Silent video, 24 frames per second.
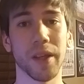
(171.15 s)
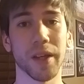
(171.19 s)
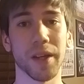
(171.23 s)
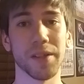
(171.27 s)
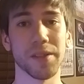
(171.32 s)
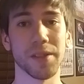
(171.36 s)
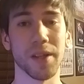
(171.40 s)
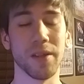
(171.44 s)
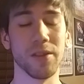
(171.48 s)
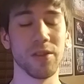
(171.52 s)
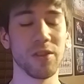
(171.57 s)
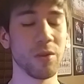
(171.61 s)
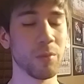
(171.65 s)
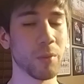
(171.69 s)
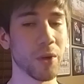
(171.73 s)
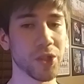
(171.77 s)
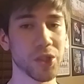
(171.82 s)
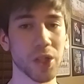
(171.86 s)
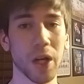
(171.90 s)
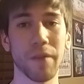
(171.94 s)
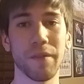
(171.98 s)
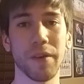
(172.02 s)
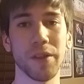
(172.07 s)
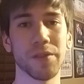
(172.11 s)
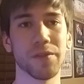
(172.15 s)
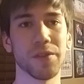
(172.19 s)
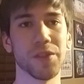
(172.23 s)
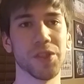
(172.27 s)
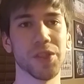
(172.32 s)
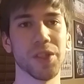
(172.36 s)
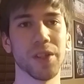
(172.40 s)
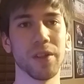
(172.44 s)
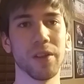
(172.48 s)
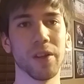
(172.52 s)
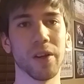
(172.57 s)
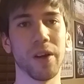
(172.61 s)
Like I said, too much offense for
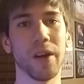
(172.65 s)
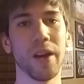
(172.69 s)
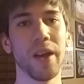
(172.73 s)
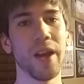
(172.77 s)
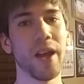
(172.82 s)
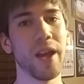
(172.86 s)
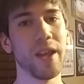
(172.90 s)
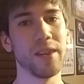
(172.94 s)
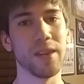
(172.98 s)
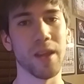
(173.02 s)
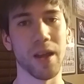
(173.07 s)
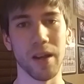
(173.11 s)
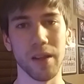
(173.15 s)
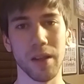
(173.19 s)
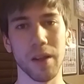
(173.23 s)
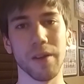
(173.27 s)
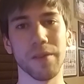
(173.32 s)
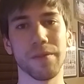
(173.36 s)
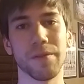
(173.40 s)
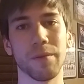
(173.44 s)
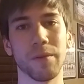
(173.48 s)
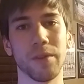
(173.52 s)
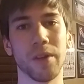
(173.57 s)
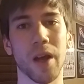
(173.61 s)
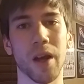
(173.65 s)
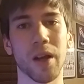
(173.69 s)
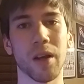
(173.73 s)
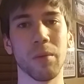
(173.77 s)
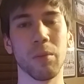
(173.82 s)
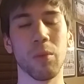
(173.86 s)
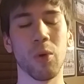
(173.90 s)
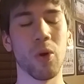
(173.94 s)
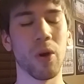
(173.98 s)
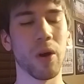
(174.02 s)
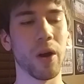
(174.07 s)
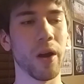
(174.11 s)
Ziggler, not enough for
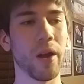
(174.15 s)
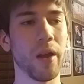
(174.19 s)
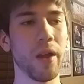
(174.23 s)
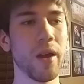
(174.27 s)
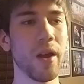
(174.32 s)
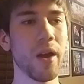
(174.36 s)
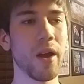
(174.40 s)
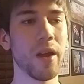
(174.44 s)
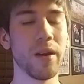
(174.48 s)
Nakamura.